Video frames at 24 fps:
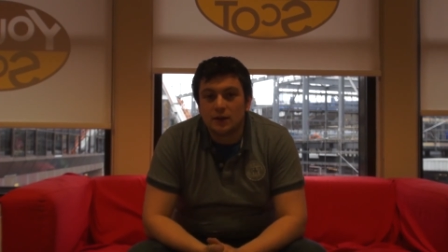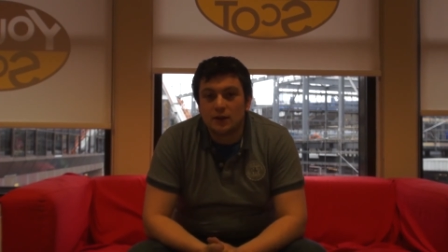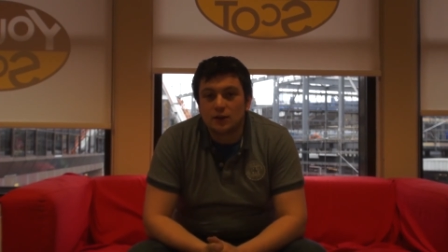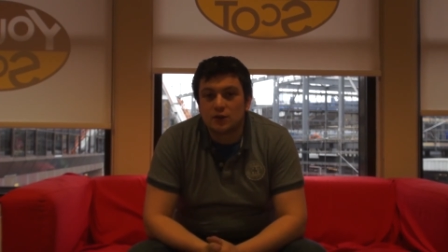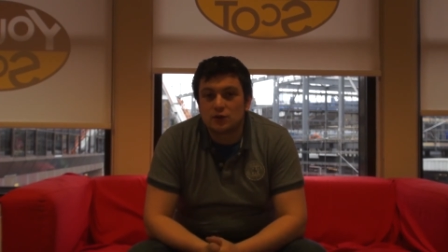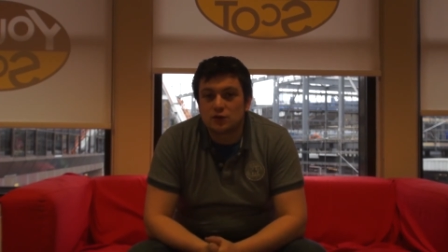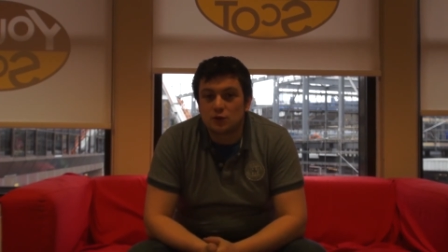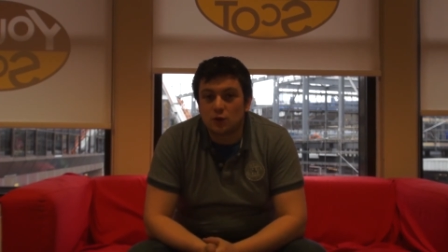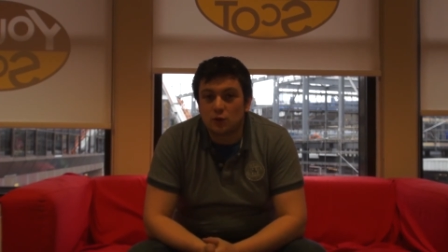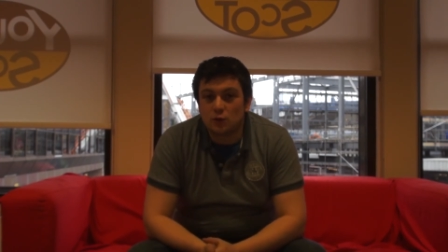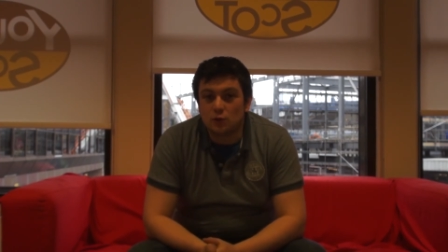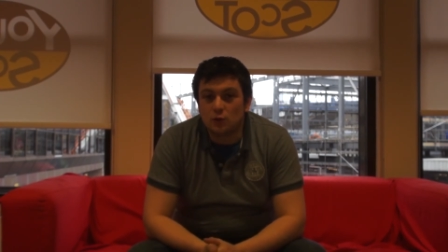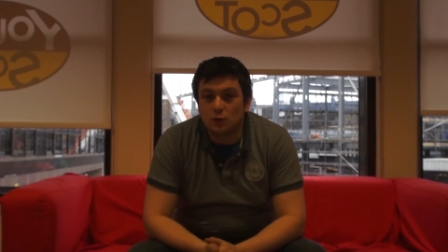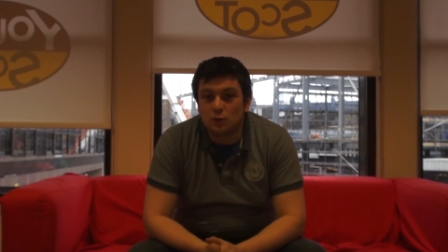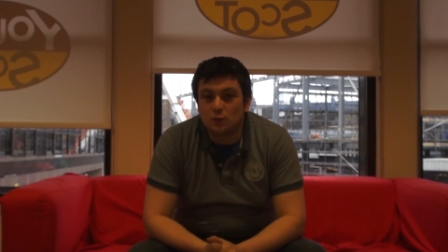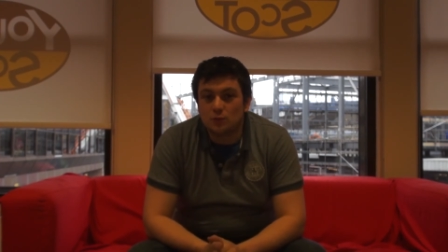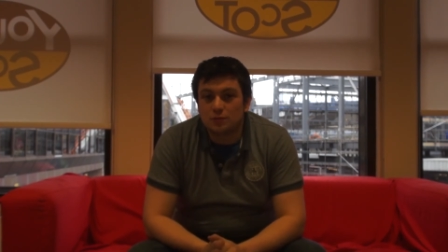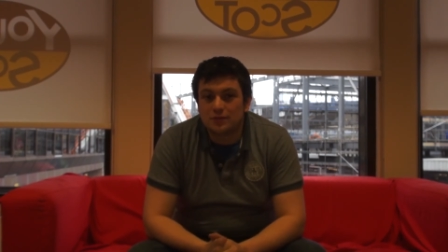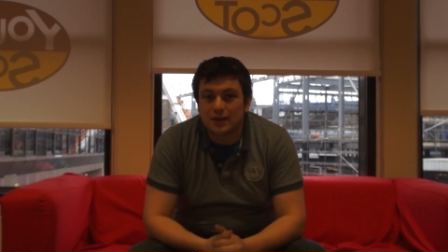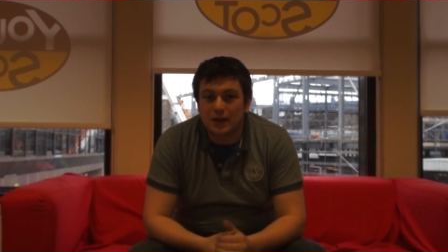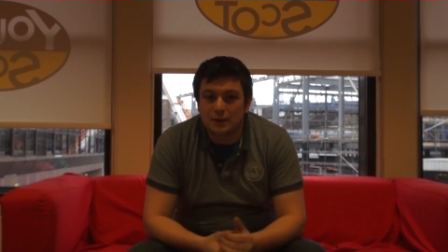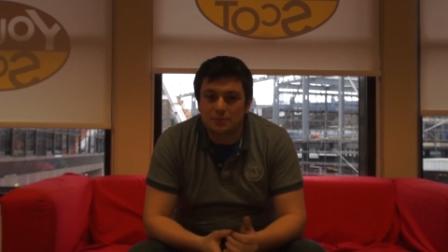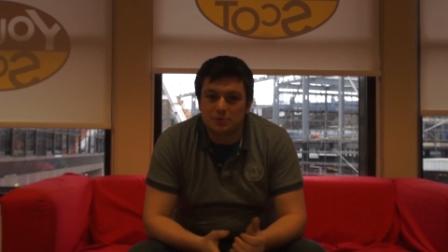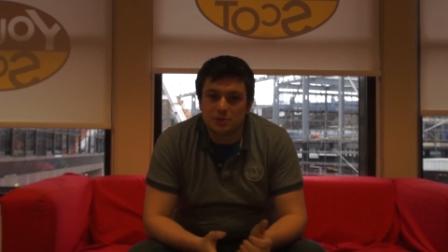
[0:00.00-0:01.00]
So
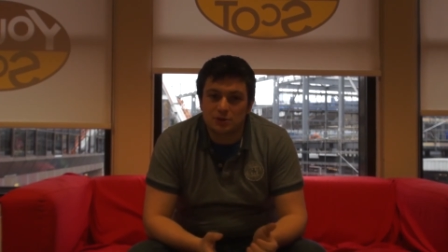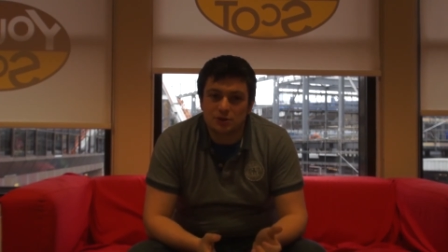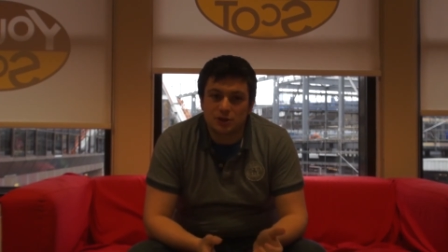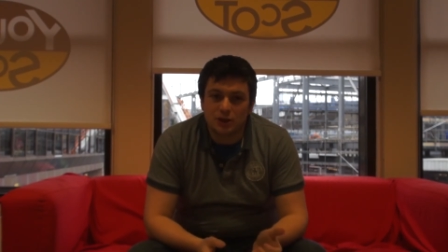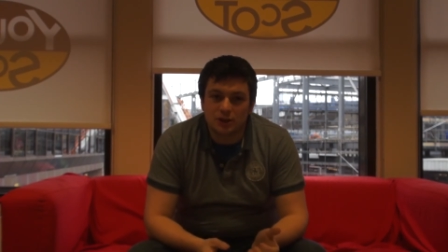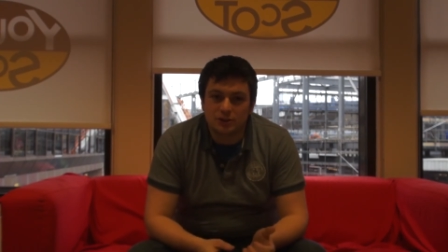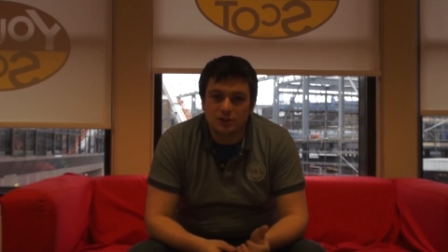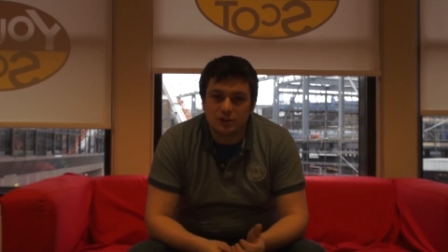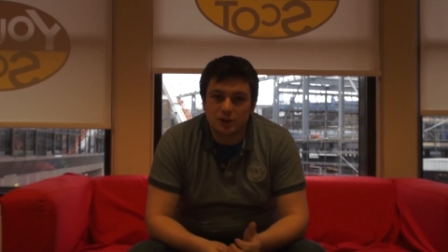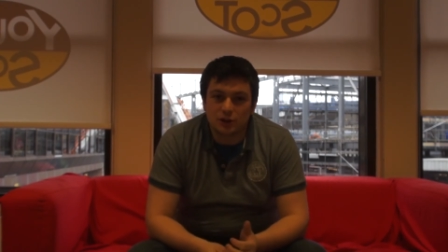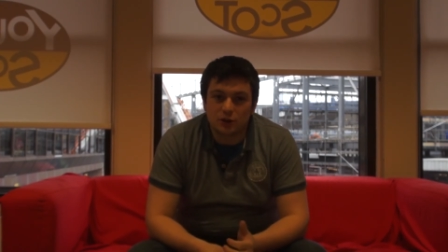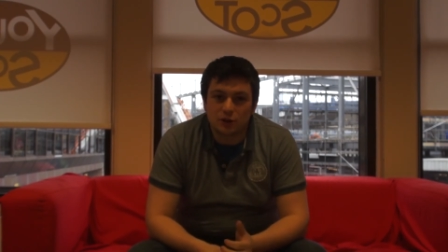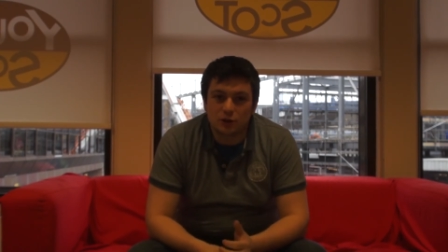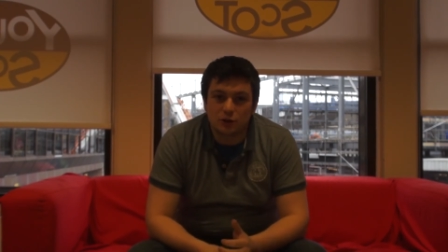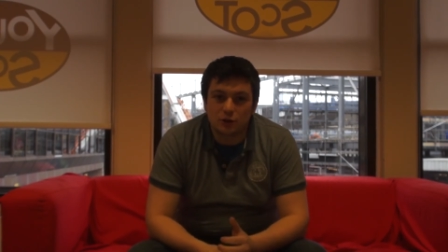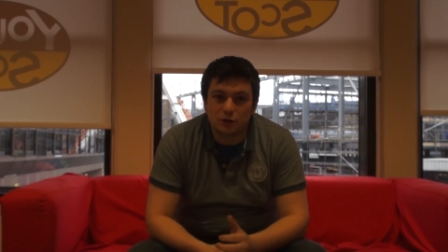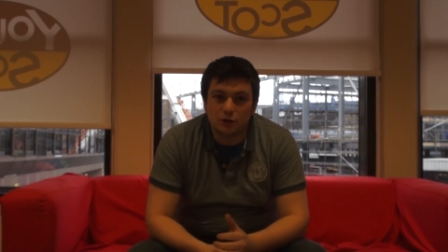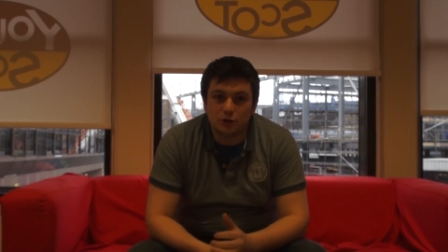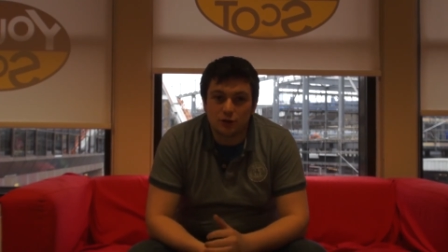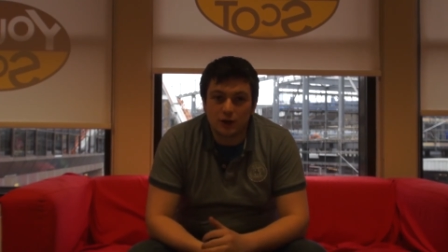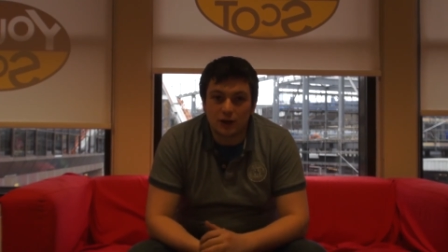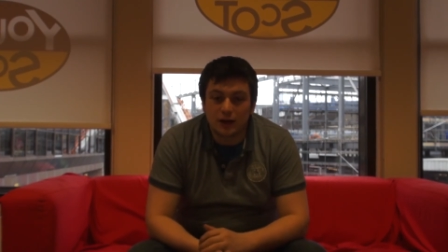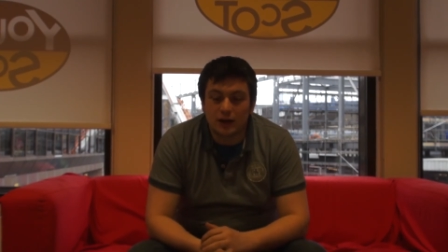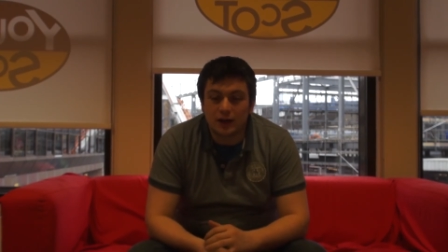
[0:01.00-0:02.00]
types of shots
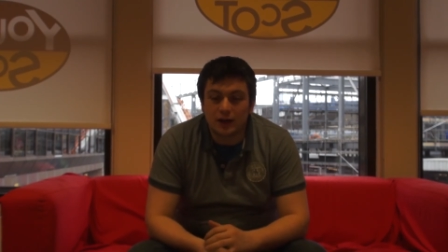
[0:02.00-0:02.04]
include